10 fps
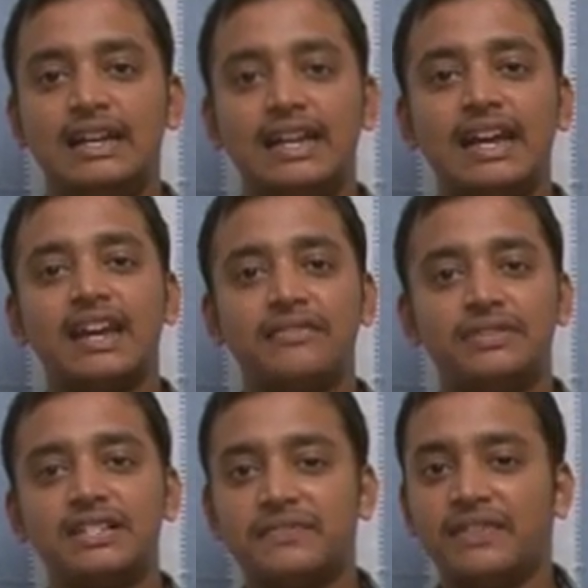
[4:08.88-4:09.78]
Taking
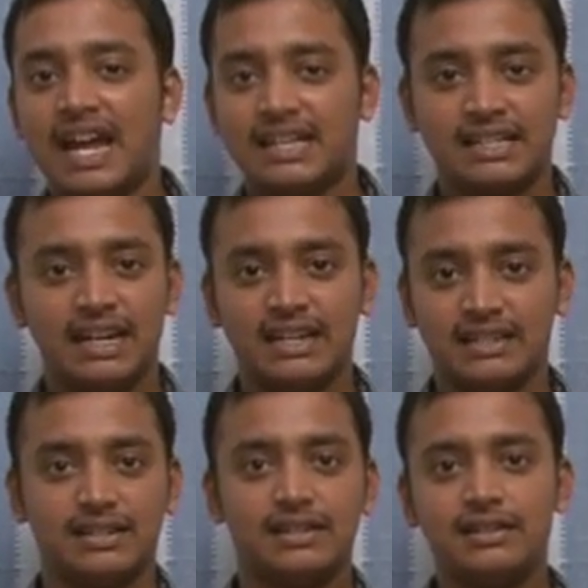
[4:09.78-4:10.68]
first financing
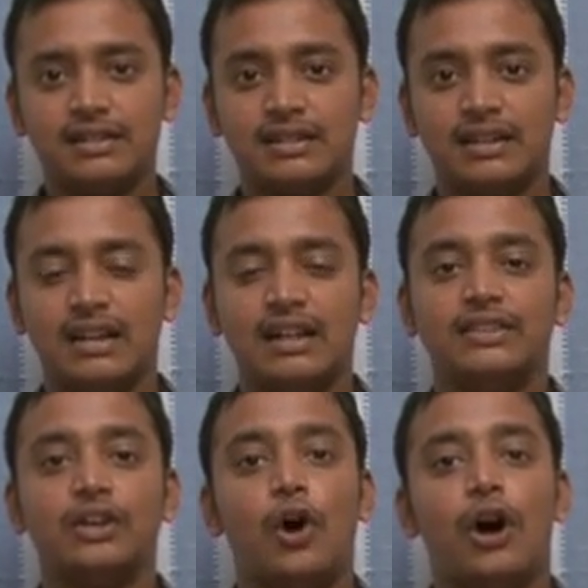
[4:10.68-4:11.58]
decisions,
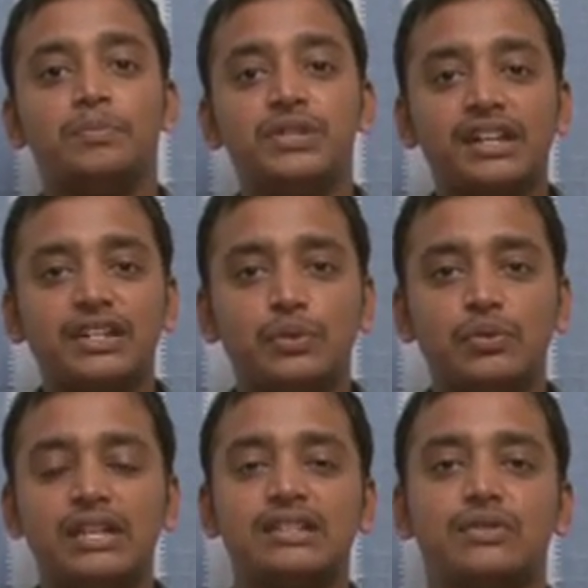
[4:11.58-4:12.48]
the
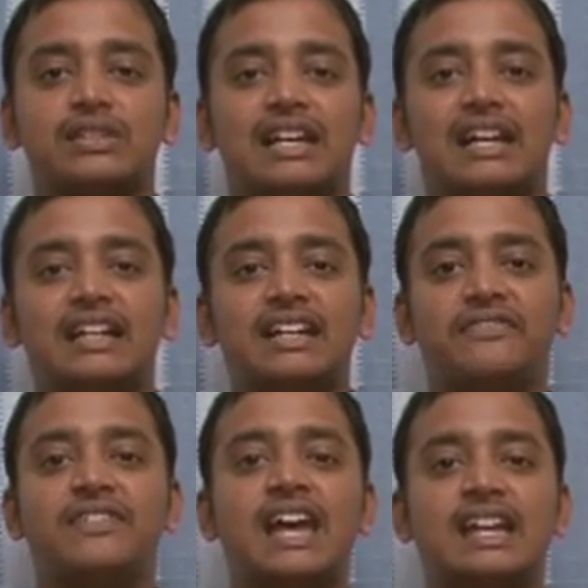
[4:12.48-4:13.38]
objective is to select a
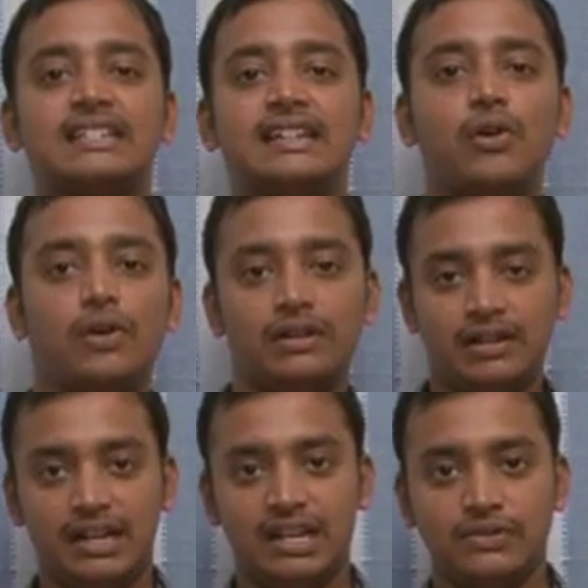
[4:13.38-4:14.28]
financing
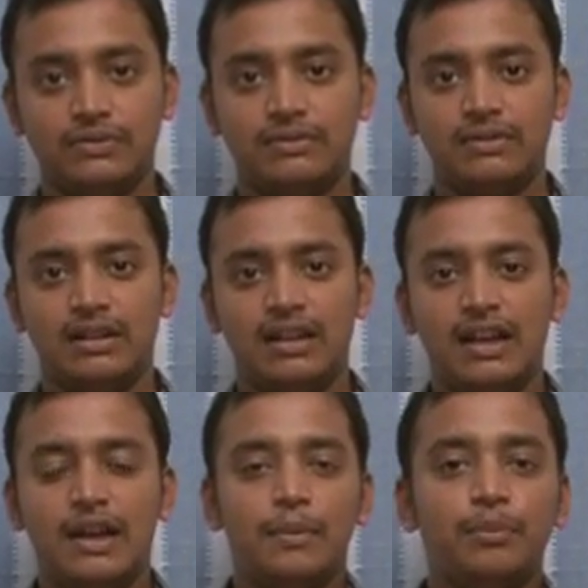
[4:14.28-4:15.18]
alternative,
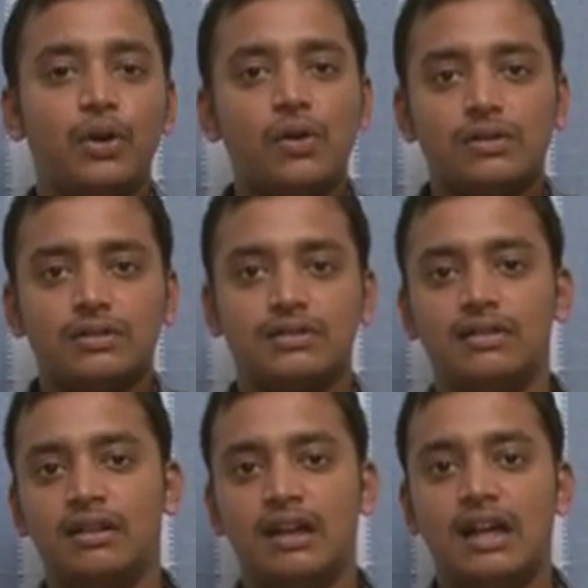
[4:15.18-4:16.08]
because
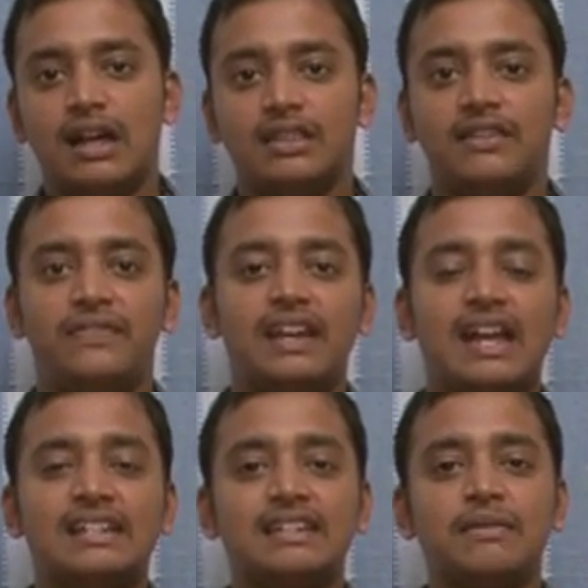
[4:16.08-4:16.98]
the
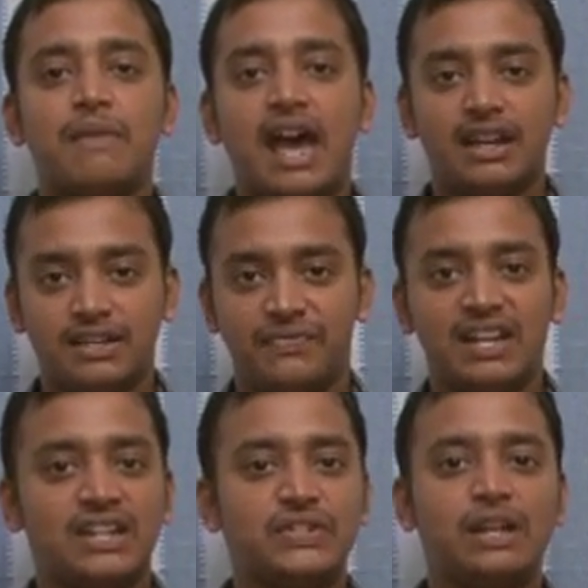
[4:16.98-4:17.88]
financial
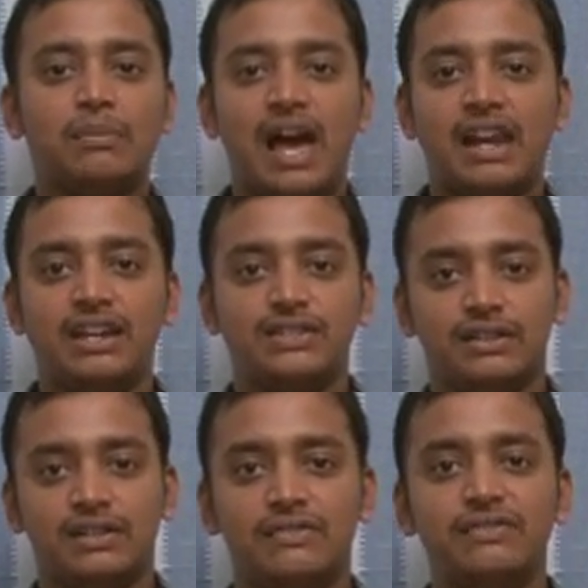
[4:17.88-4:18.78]

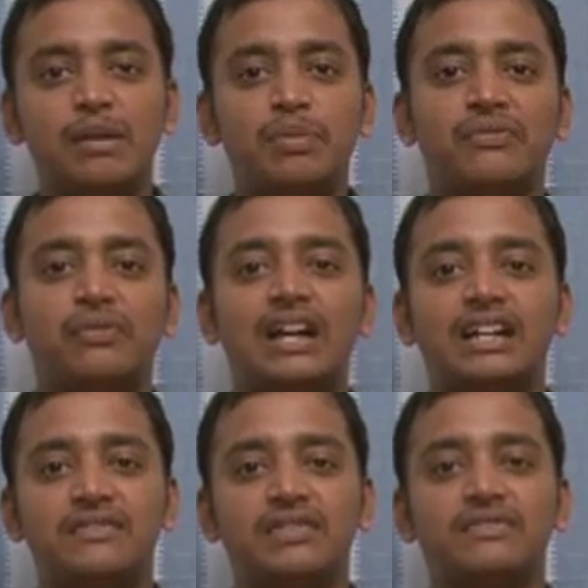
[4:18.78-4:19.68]
manager will be
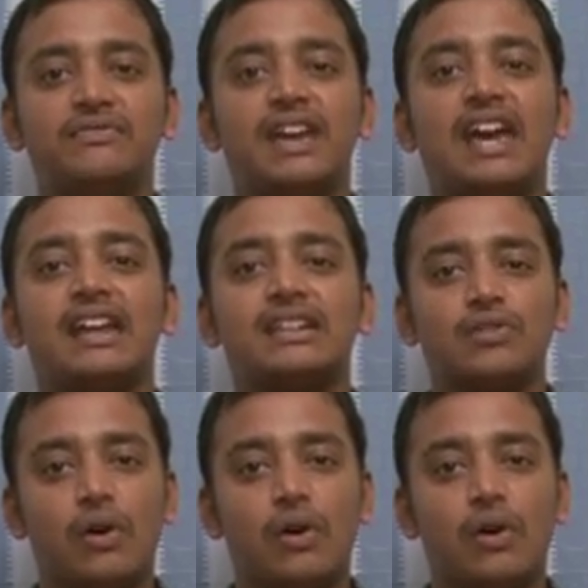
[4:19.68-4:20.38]
flooded with various